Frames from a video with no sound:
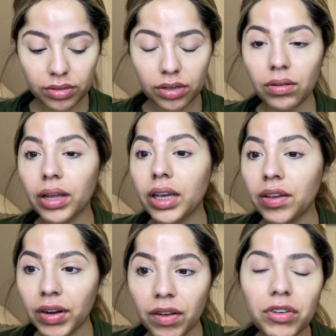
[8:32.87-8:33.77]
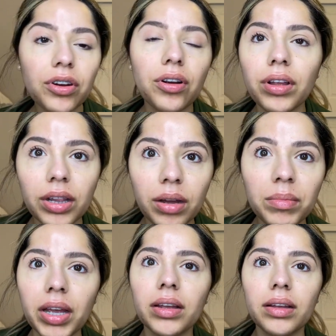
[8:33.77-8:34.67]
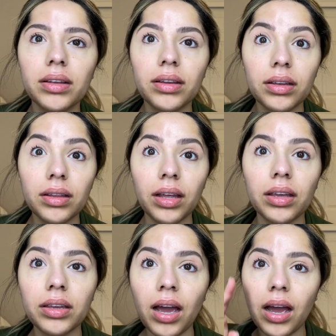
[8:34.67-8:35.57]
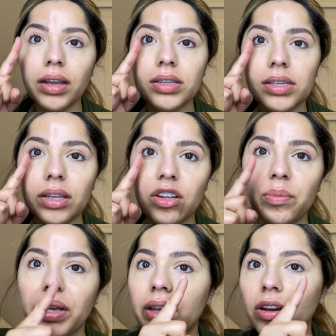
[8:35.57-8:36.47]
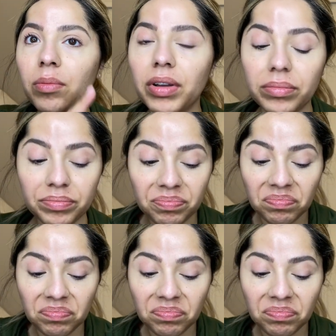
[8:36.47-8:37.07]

So, like, even after curling them, like yeah, I can see a little bit here, but